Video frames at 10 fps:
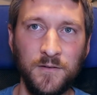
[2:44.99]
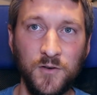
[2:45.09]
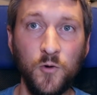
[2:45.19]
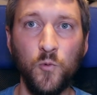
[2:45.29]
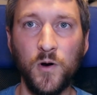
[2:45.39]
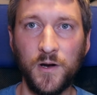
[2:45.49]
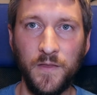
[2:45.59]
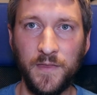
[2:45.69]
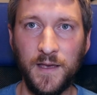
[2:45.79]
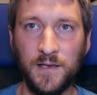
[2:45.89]
go work
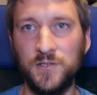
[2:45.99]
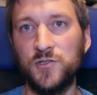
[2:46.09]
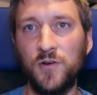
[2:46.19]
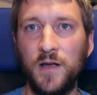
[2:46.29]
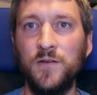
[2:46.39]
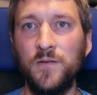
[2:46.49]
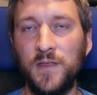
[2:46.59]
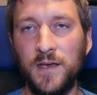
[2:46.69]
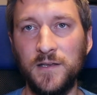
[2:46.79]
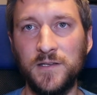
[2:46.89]
on things and try new
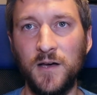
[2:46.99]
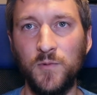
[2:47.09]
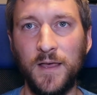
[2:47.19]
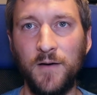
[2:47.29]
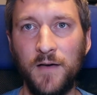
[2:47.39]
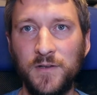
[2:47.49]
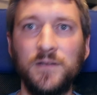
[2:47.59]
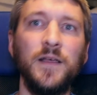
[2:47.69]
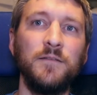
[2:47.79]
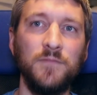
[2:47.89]
things without having
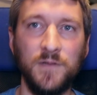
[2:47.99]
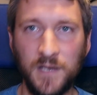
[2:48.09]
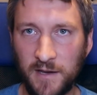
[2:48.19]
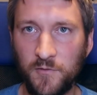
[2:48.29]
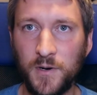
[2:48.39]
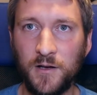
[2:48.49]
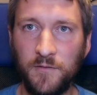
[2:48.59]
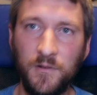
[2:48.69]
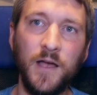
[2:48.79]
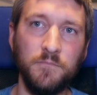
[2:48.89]
to kick everybody
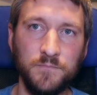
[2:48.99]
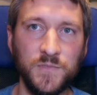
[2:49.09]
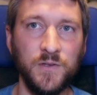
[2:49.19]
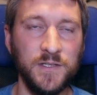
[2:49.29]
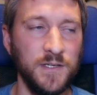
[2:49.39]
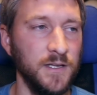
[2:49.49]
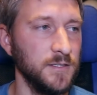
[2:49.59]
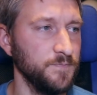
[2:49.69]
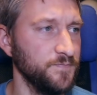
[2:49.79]
offline. So that's nice.